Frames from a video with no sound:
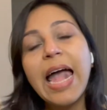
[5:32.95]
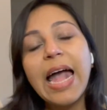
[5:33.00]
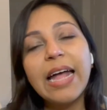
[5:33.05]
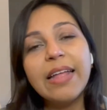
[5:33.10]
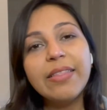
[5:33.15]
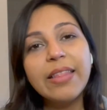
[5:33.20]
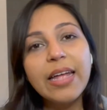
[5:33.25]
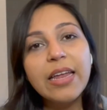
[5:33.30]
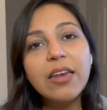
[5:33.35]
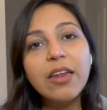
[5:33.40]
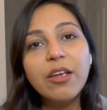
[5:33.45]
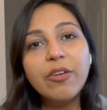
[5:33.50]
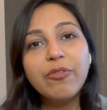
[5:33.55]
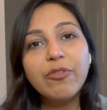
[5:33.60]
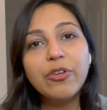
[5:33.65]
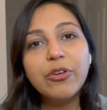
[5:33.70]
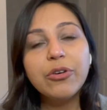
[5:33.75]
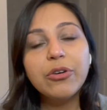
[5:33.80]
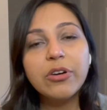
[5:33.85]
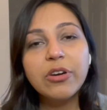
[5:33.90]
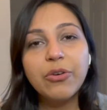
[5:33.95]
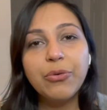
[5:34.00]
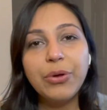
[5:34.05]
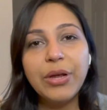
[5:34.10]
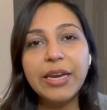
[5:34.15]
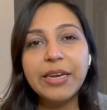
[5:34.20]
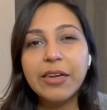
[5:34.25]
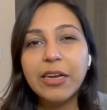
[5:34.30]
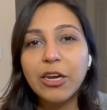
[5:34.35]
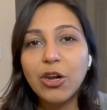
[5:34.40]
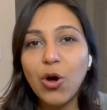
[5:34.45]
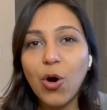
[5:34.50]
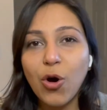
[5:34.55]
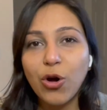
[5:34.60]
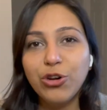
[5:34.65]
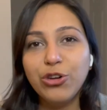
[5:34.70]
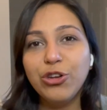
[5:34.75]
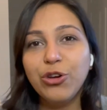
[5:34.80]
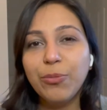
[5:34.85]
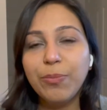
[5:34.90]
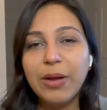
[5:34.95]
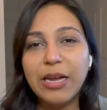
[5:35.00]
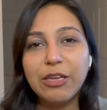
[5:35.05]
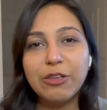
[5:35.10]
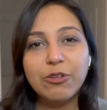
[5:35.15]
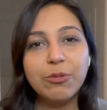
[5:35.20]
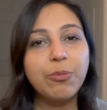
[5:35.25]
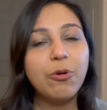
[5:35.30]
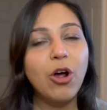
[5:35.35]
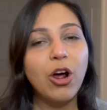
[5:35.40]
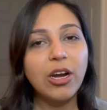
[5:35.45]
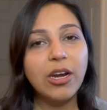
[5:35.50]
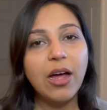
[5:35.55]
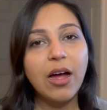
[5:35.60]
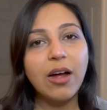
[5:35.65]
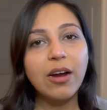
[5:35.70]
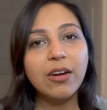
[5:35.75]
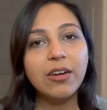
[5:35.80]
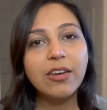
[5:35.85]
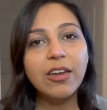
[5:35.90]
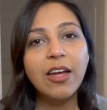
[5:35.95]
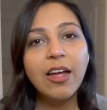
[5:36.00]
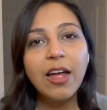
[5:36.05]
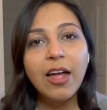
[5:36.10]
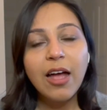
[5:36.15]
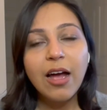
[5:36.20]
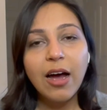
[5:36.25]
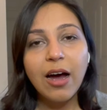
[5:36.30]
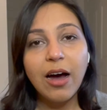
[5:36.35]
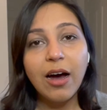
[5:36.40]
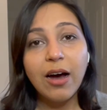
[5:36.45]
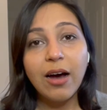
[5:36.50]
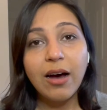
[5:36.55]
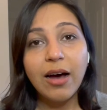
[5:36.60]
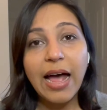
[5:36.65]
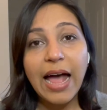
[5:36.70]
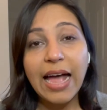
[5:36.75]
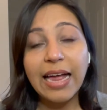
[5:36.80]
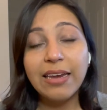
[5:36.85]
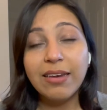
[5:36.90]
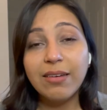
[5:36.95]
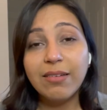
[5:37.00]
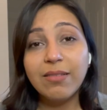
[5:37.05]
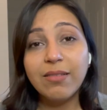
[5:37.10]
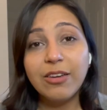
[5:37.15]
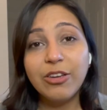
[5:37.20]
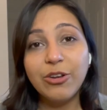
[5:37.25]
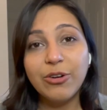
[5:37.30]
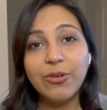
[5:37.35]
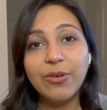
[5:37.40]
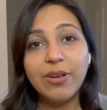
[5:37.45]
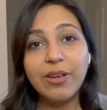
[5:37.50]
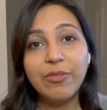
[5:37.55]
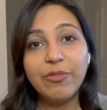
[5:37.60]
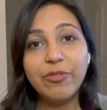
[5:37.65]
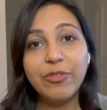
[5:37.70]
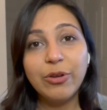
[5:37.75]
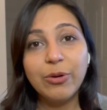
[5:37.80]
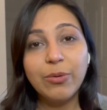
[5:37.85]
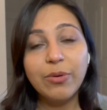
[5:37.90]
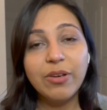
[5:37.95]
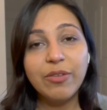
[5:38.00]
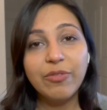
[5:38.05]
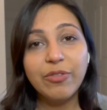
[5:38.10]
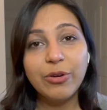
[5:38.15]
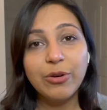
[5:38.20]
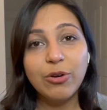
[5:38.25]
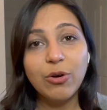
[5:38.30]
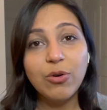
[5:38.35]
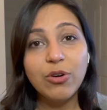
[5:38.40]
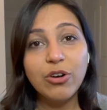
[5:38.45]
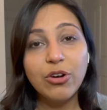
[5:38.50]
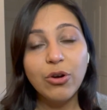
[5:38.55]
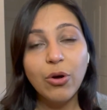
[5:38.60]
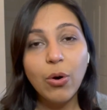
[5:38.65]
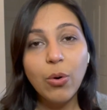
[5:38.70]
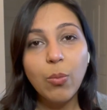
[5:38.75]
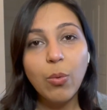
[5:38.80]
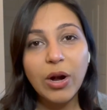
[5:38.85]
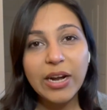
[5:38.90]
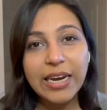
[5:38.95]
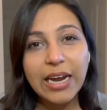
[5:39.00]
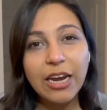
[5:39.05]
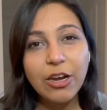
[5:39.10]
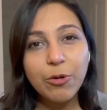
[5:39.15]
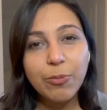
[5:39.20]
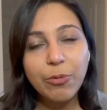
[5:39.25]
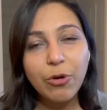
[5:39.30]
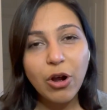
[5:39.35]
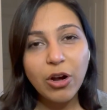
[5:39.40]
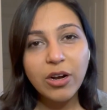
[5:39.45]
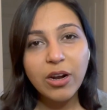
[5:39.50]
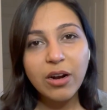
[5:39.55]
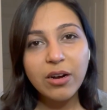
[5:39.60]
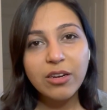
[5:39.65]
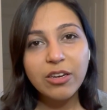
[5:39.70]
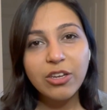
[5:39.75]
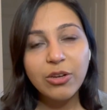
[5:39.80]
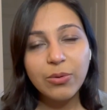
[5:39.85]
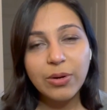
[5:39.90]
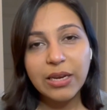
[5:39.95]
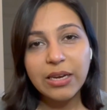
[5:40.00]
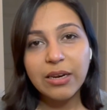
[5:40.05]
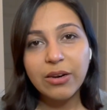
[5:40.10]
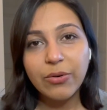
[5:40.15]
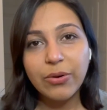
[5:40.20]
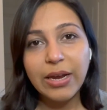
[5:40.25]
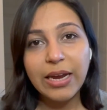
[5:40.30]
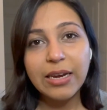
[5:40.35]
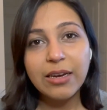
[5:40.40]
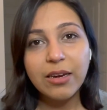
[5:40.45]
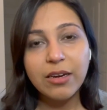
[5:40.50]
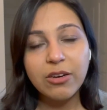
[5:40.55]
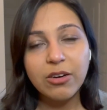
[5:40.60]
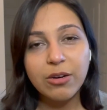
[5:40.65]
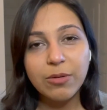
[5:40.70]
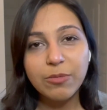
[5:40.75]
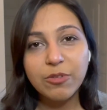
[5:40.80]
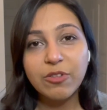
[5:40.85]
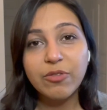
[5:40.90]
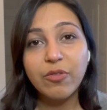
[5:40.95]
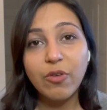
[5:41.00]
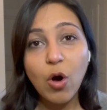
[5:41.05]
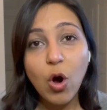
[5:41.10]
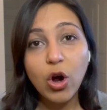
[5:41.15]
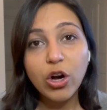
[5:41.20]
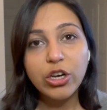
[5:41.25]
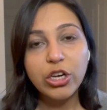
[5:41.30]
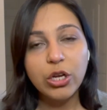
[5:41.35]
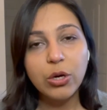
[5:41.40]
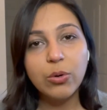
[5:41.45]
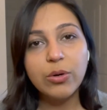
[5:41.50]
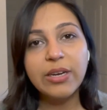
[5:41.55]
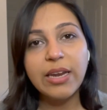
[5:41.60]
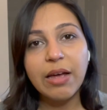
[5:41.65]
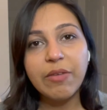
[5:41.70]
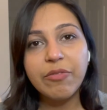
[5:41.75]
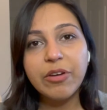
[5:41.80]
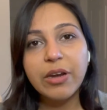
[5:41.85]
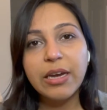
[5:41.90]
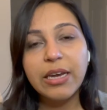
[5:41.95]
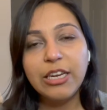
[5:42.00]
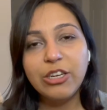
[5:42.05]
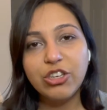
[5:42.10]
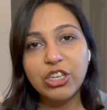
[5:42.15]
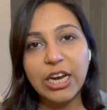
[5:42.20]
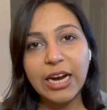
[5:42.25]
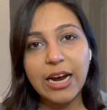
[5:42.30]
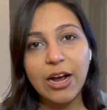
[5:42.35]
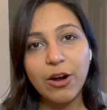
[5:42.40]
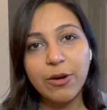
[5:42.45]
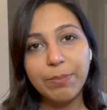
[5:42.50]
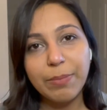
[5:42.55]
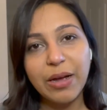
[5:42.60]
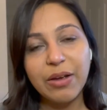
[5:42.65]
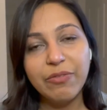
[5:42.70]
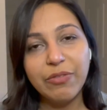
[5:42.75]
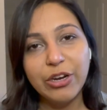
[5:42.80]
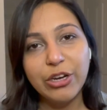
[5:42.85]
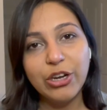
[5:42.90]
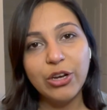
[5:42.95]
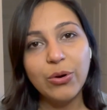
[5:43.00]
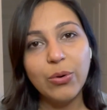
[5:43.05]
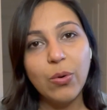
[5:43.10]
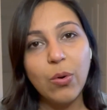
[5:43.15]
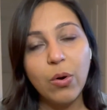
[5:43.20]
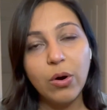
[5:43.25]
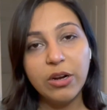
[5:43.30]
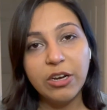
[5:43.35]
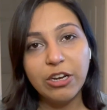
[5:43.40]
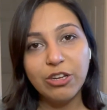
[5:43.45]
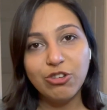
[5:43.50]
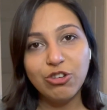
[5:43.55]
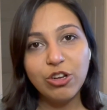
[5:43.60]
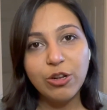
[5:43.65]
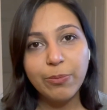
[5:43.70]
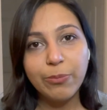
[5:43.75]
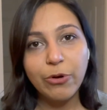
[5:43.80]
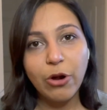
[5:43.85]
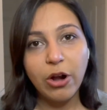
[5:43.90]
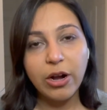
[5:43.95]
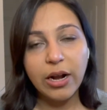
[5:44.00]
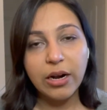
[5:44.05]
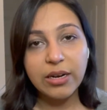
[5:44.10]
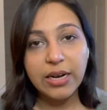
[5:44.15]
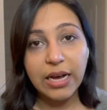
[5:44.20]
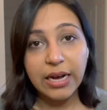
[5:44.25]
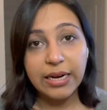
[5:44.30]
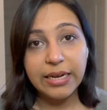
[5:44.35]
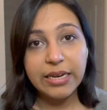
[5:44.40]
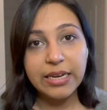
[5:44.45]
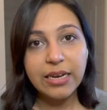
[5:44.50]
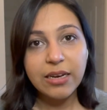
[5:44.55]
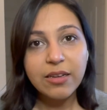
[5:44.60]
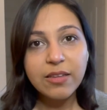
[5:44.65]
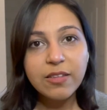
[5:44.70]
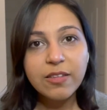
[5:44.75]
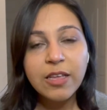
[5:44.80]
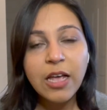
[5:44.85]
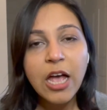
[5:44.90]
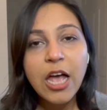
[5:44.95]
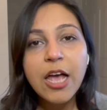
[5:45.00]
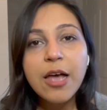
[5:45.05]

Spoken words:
And then if you're creating an audio-based product, and you know, if you don't know what kind of product you can create in terms of audio, definitely check out my video on digital product ideas.